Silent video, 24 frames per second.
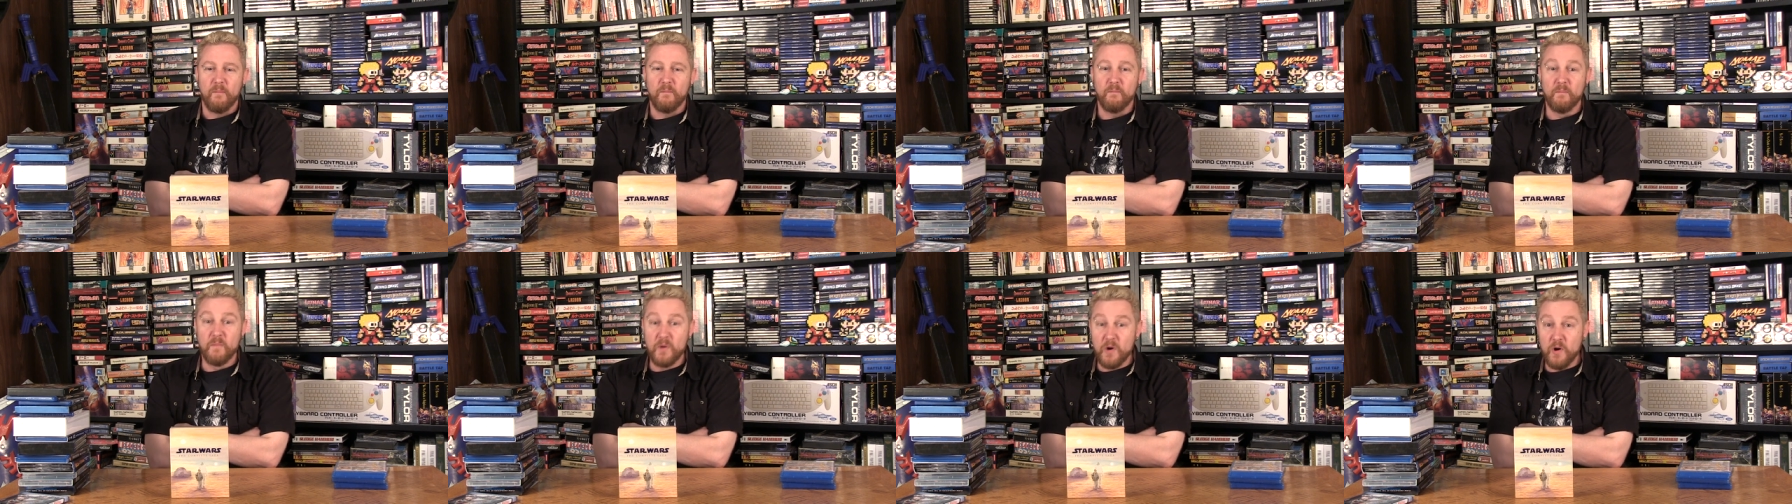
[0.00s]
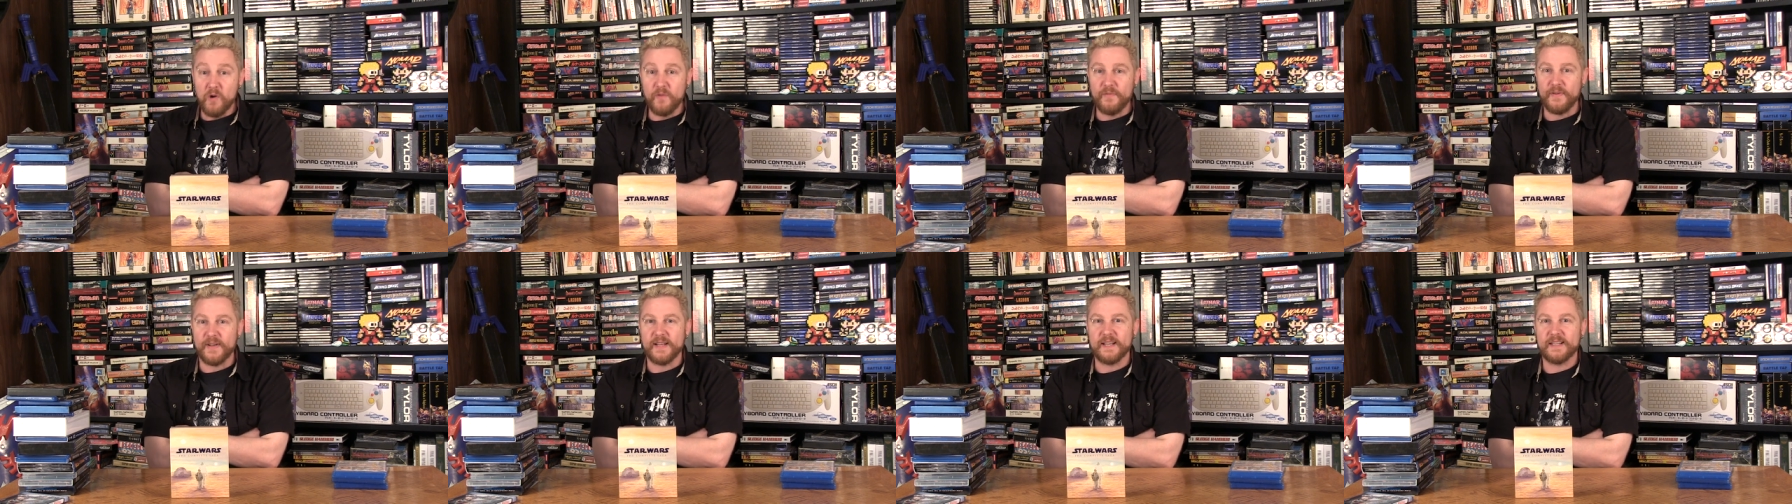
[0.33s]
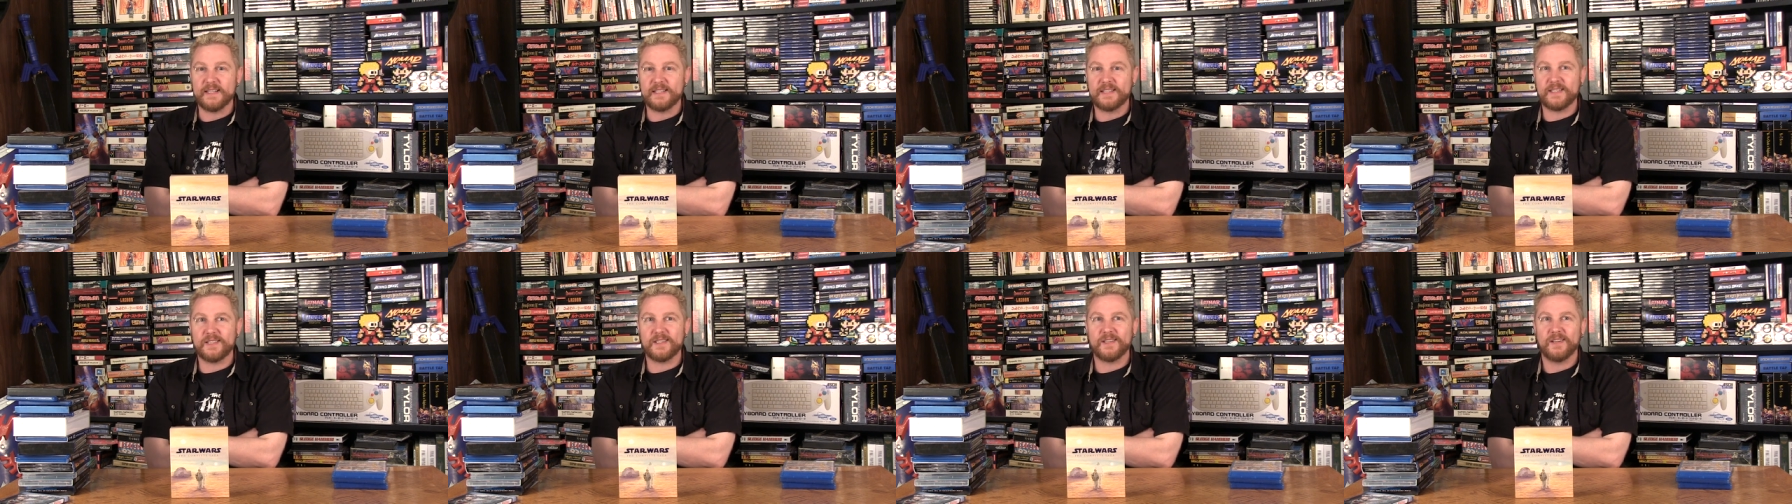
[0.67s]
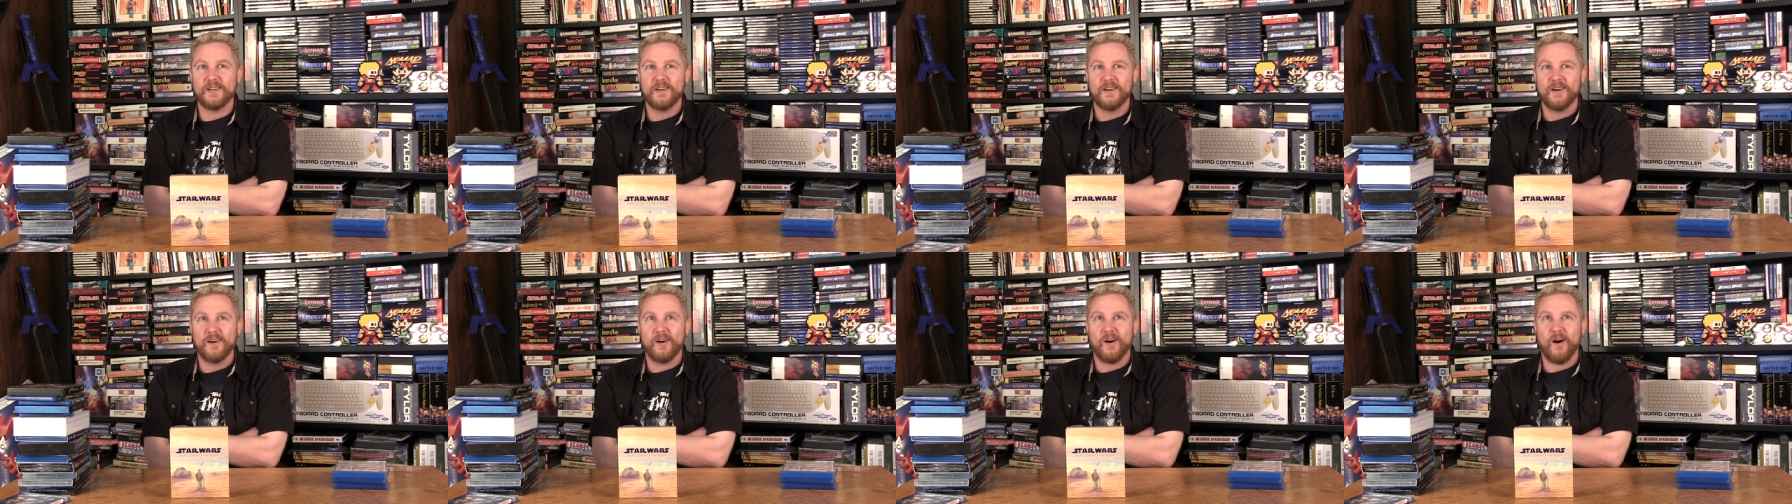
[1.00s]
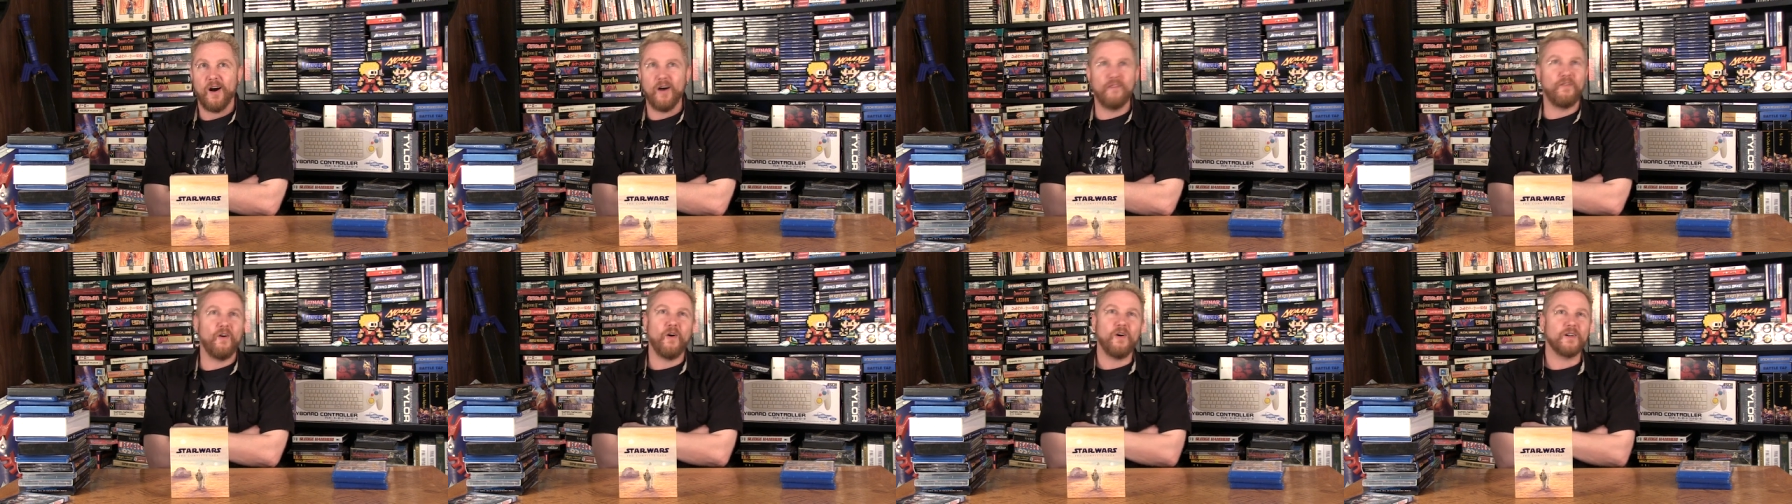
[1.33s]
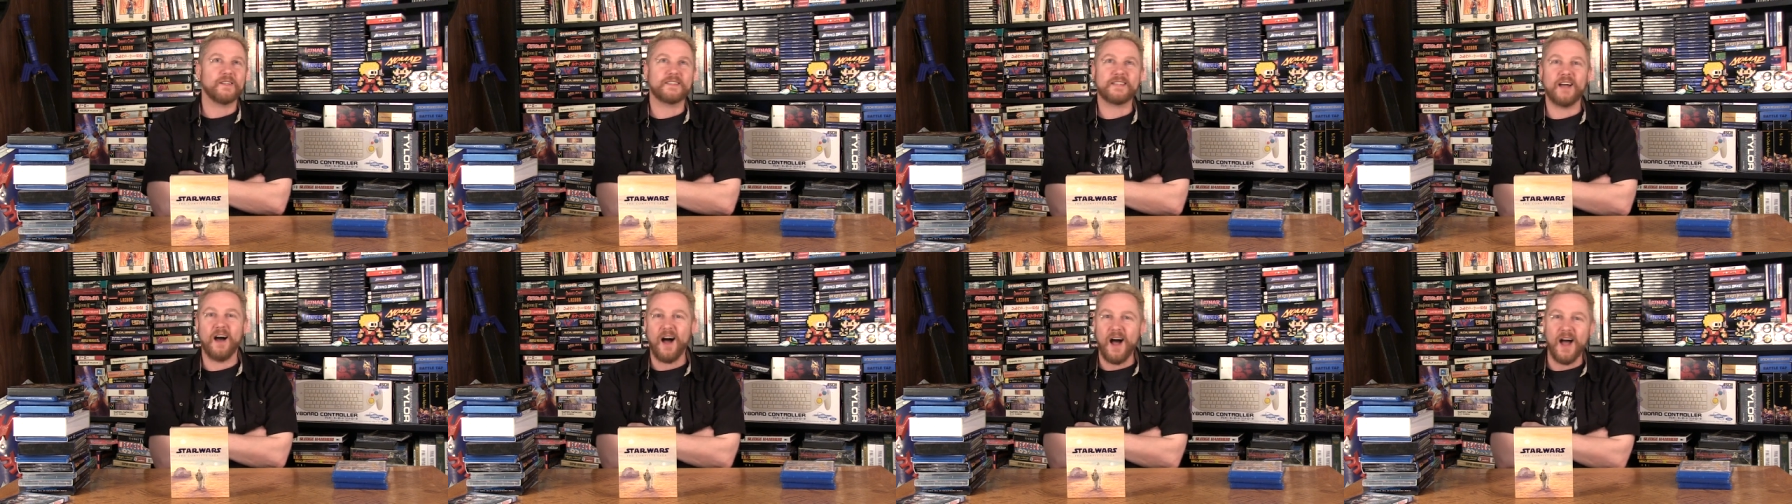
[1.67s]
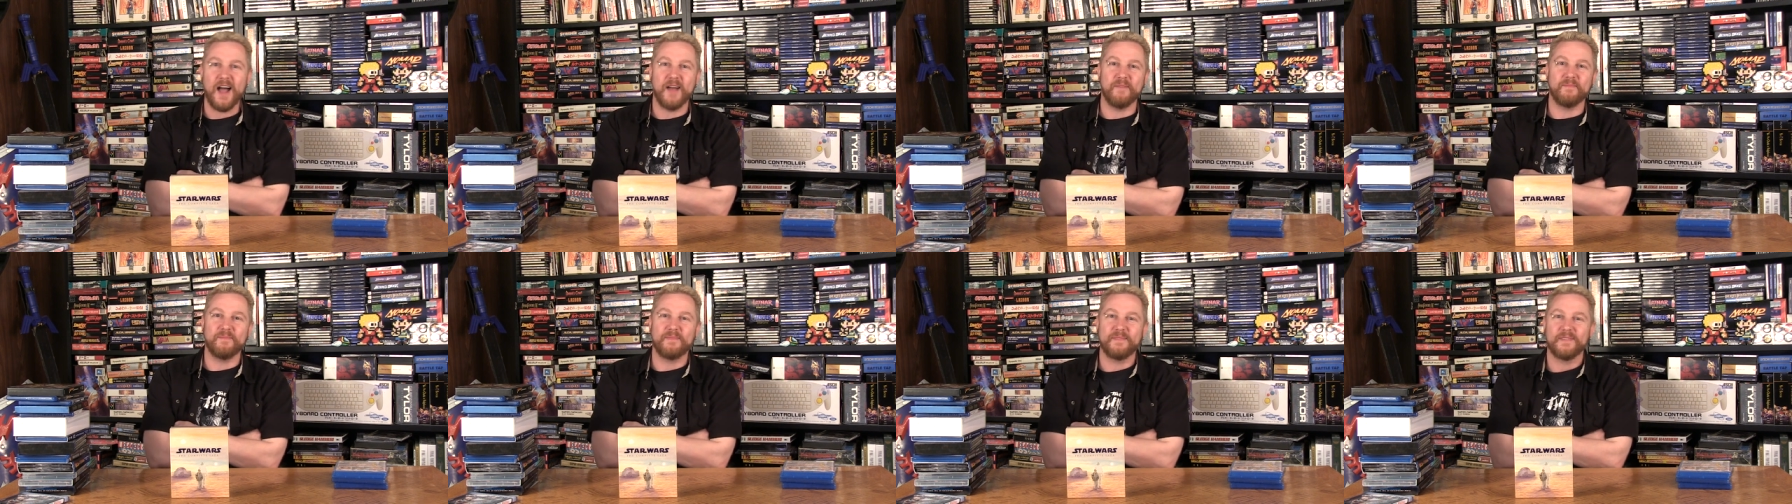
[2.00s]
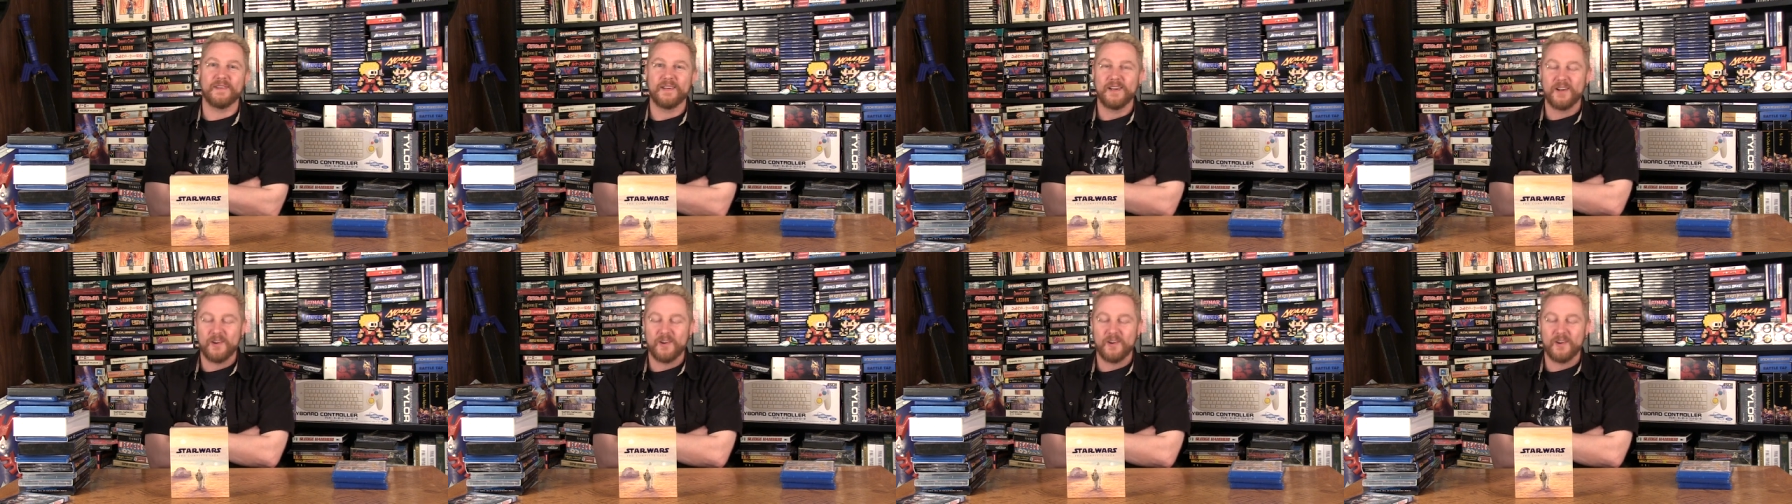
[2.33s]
movies of all time.